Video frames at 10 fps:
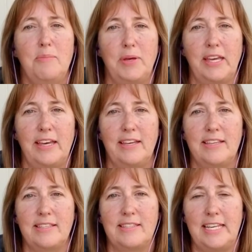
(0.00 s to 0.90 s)

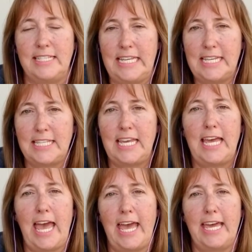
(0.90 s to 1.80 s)
because it's
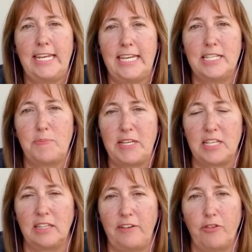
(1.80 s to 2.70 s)
easy and it's
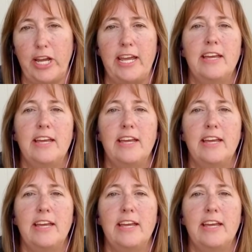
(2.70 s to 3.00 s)
basically free.